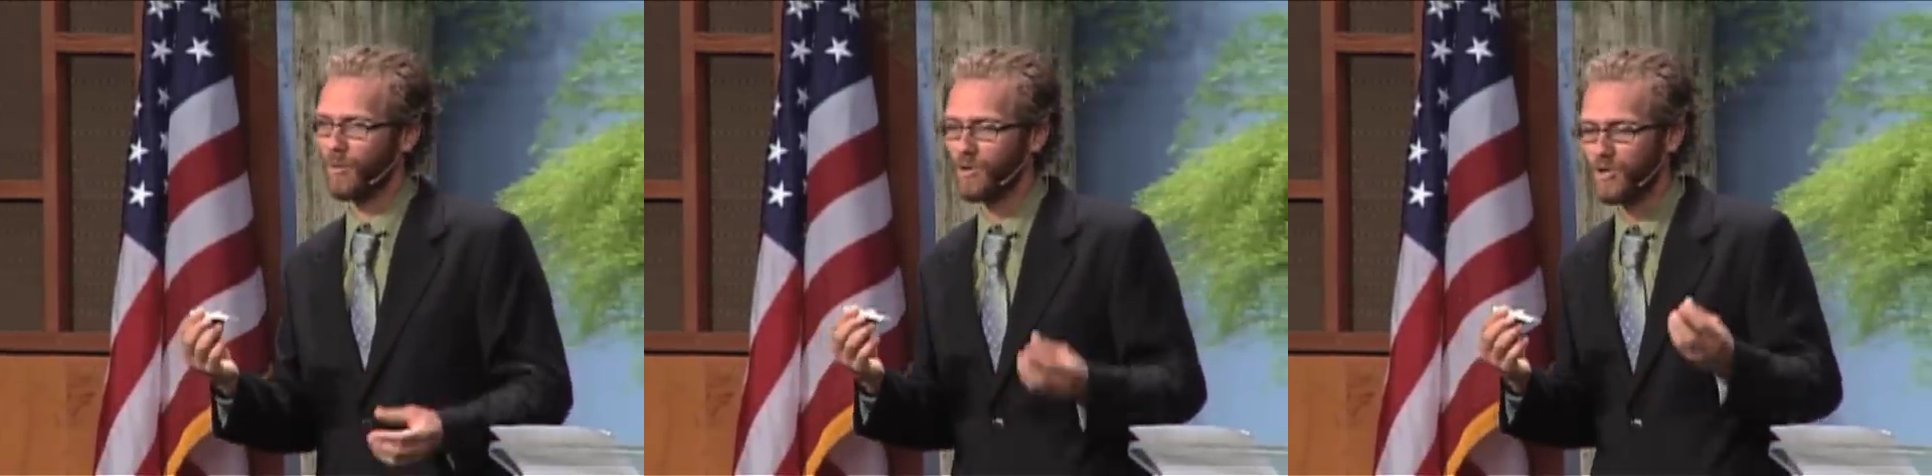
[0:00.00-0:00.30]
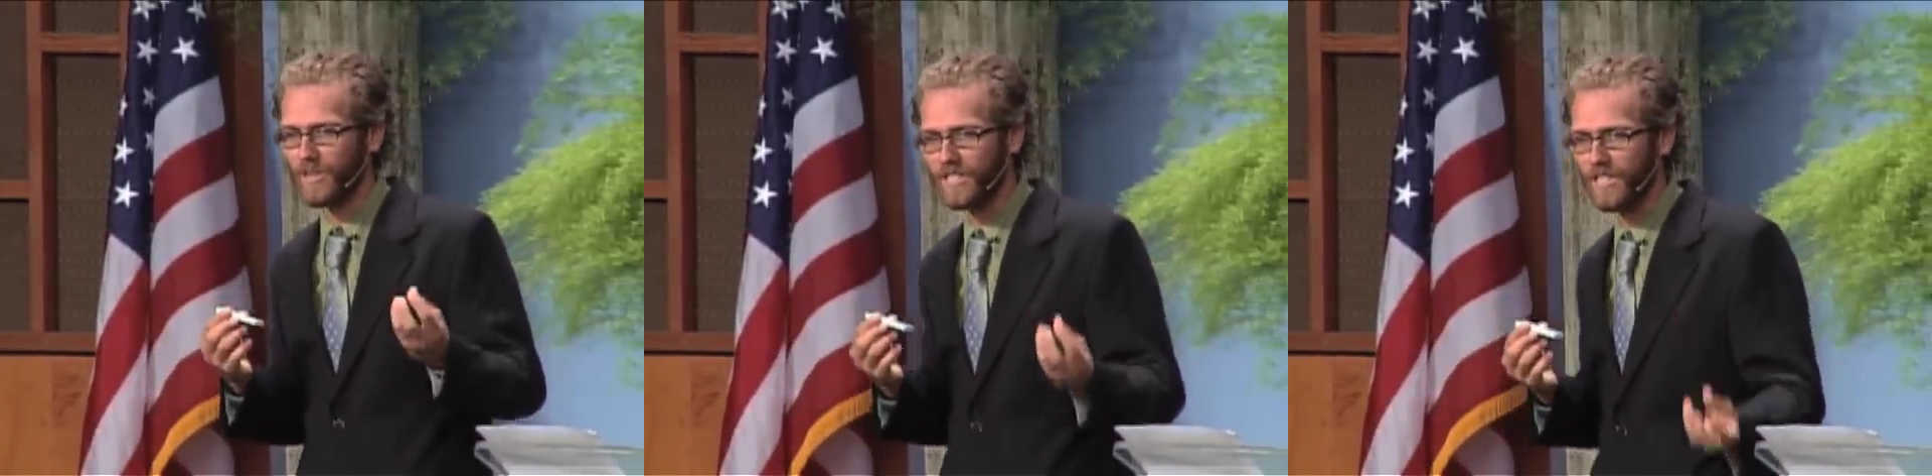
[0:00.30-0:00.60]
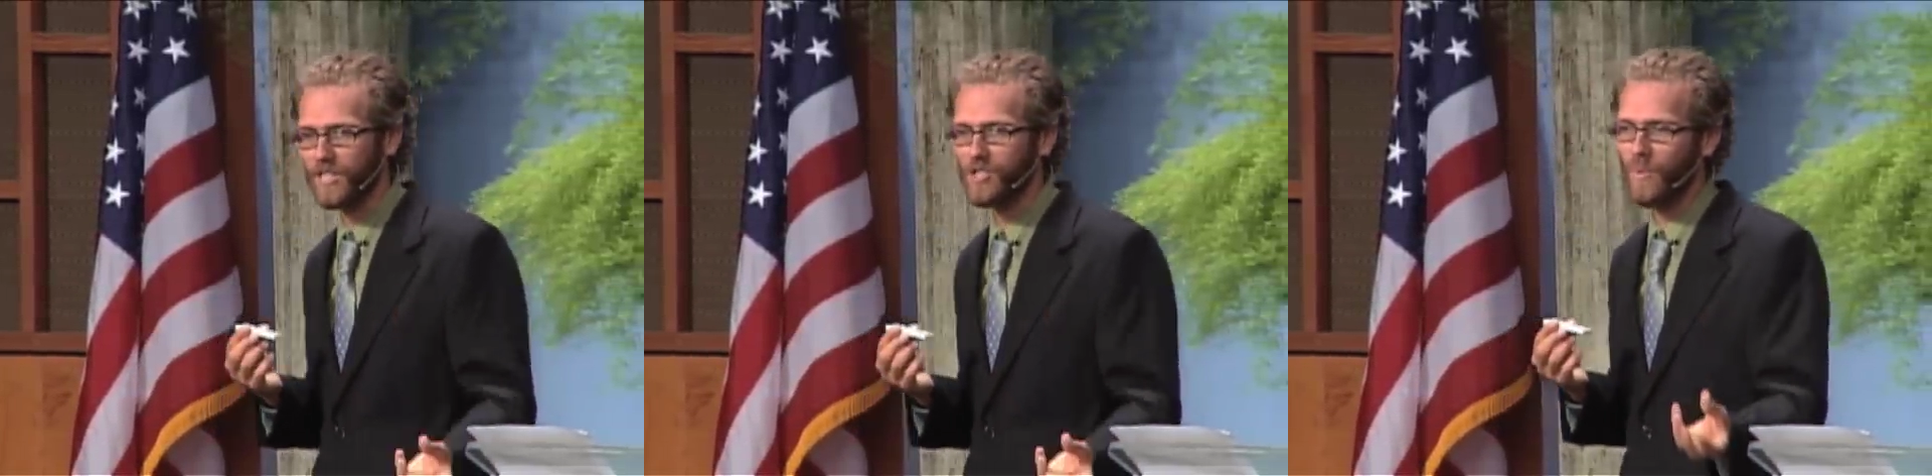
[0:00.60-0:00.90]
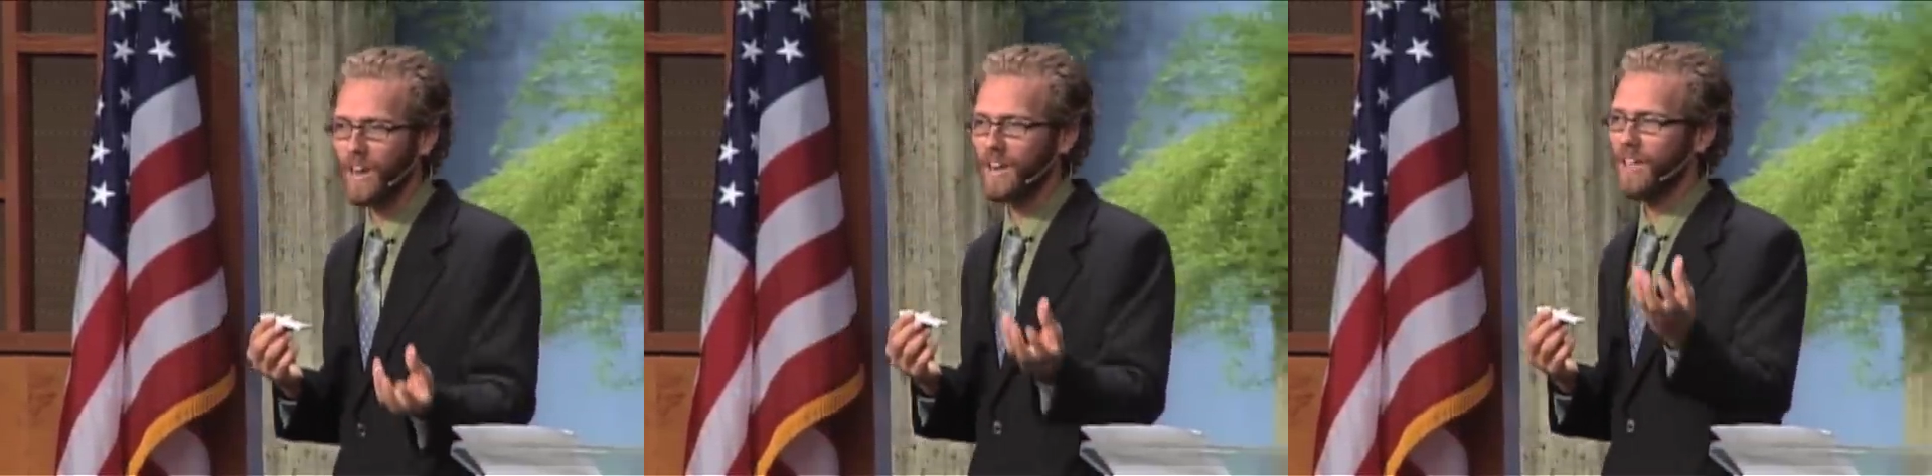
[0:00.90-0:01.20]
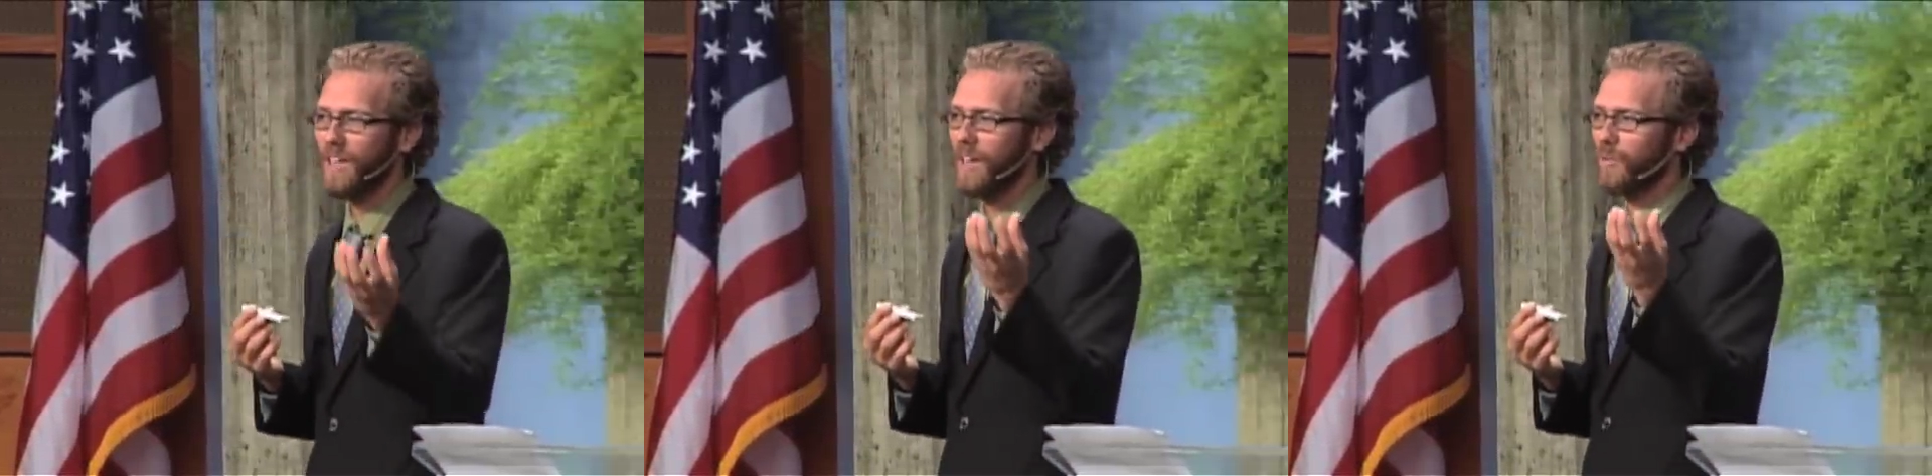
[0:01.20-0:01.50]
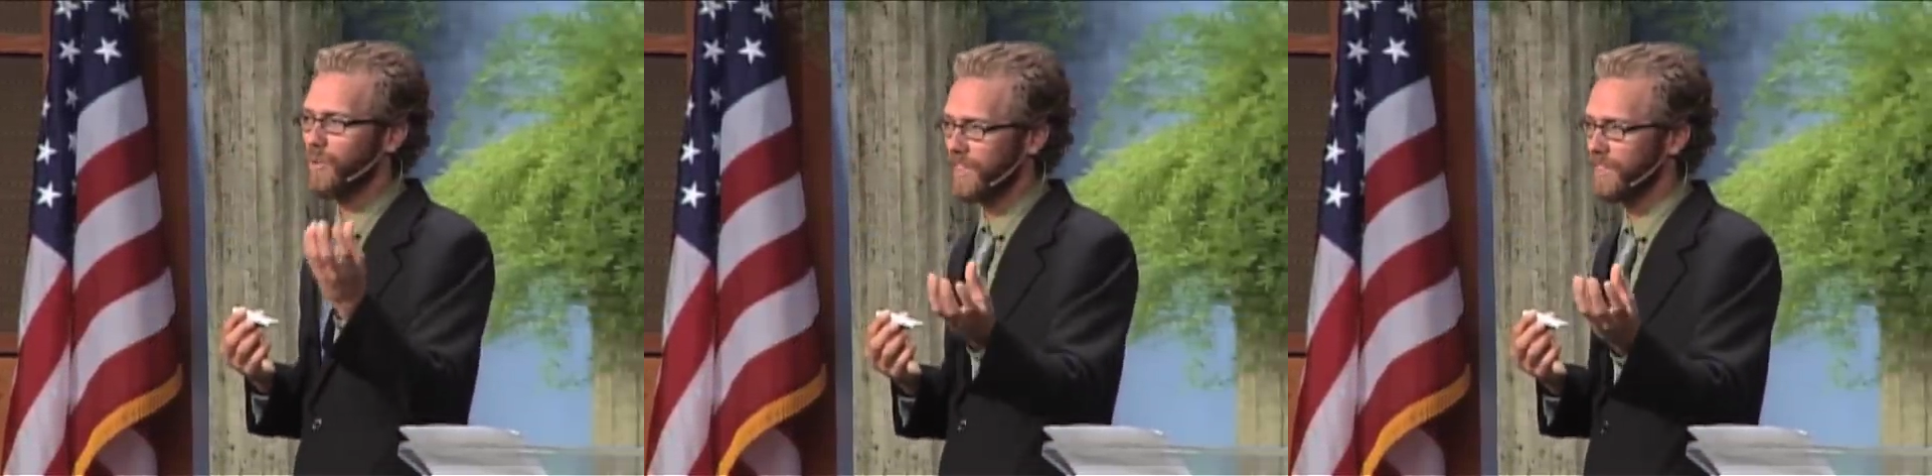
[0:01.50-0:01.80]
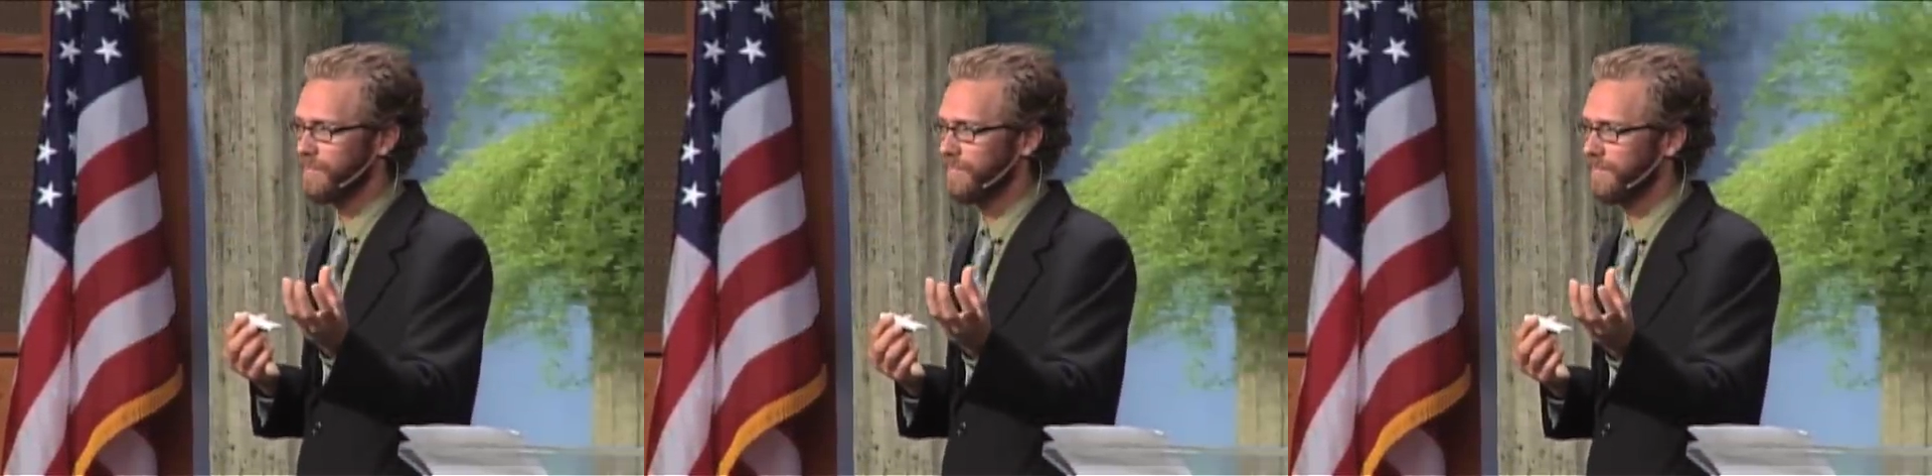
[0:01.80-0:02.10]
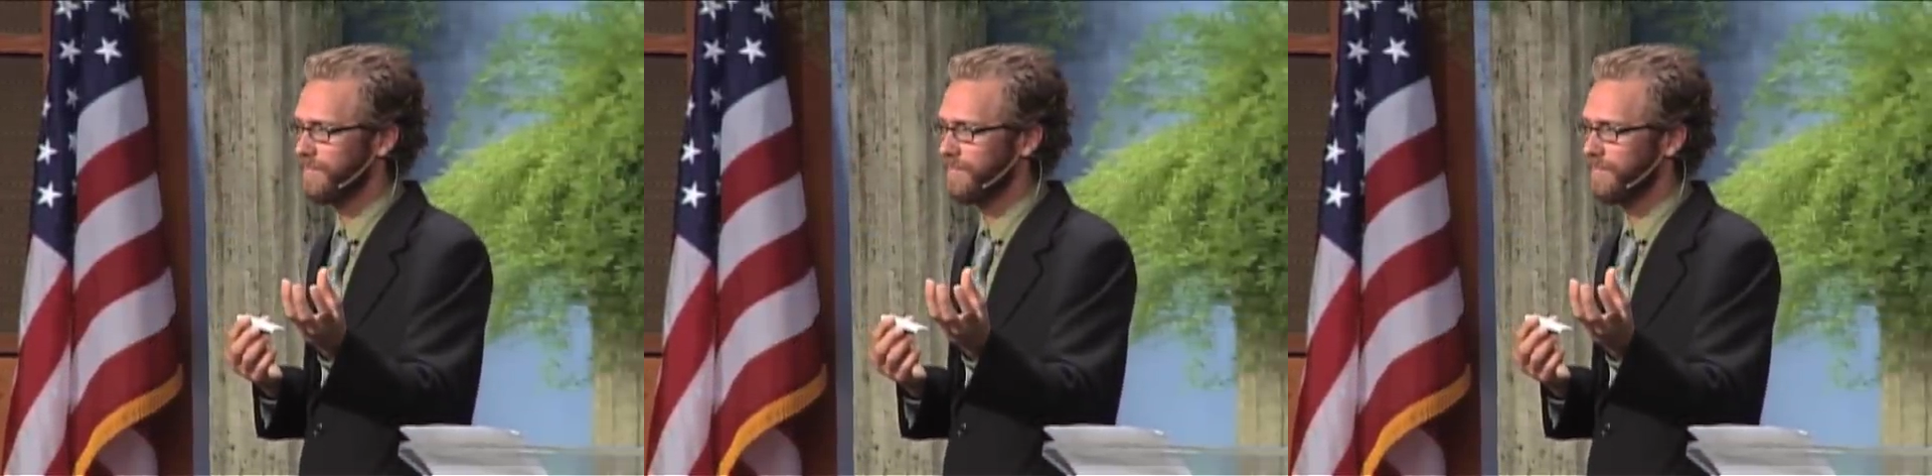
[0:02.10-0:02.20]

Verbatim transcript: when you accentuate rhythm